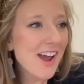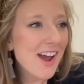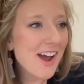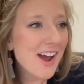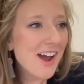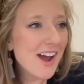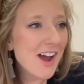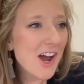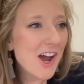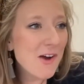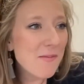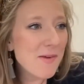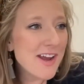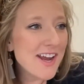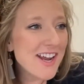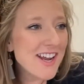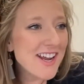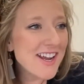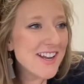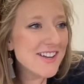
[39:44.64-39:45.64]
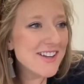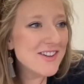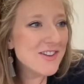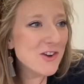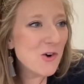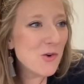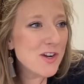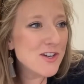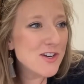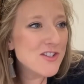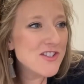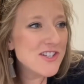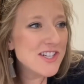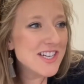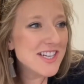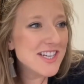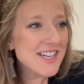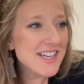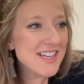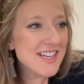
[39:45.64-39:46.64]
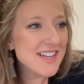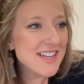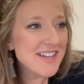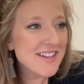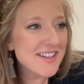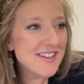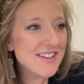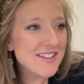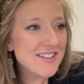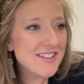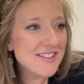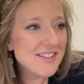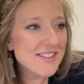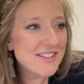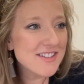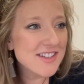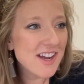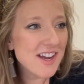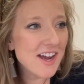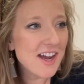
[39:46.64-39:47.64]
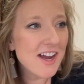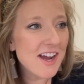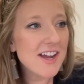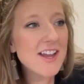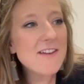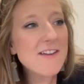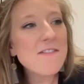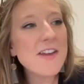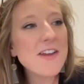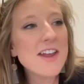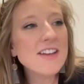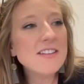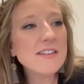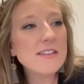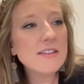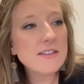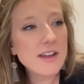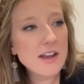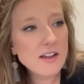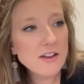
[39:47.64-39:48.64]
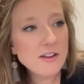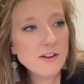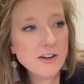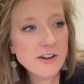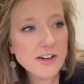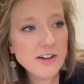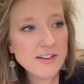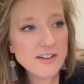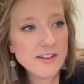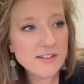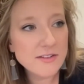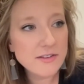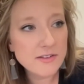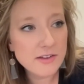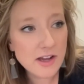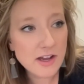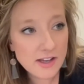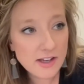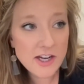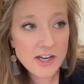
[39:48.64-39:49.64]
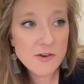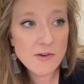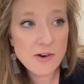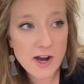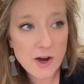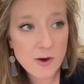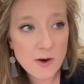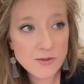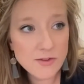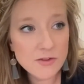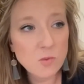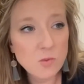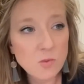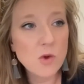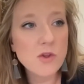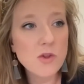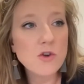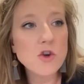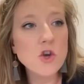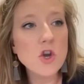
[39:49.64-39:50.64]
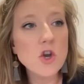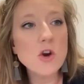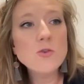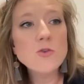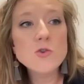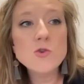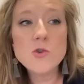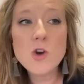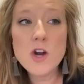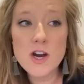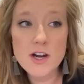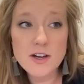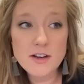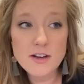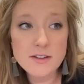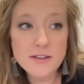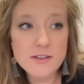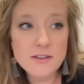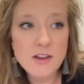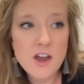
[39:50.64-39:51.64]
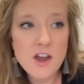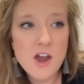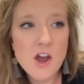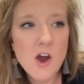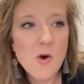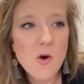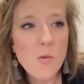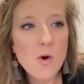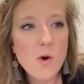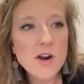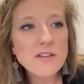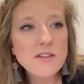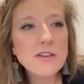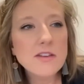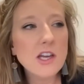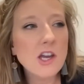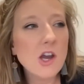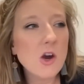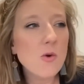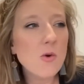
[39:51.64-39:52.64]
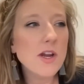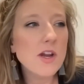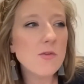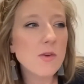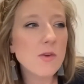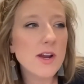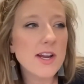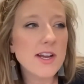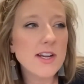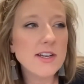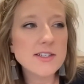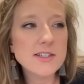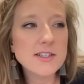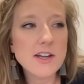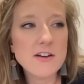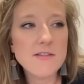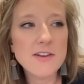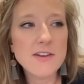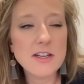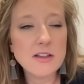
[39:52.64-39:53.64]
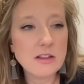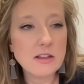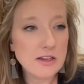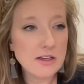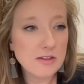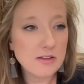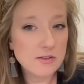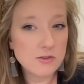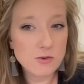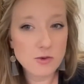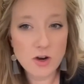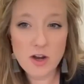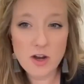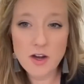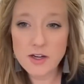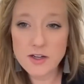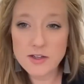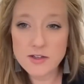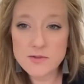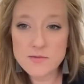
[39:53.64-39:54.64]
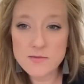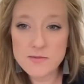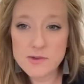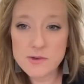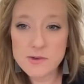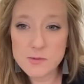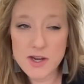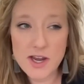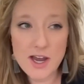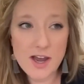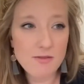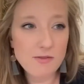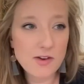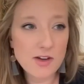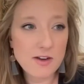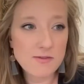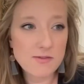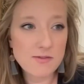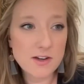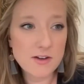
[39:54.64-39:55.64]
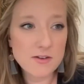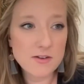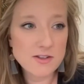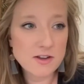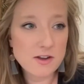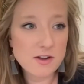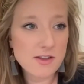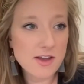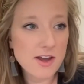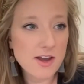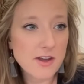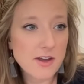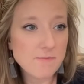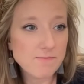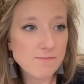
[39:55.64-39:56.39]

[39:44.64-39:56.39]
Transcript: Um, and the question is uh, if a seller is selling routes with no trucks, what is the going rate of a lease truck? Do we have any figures on that?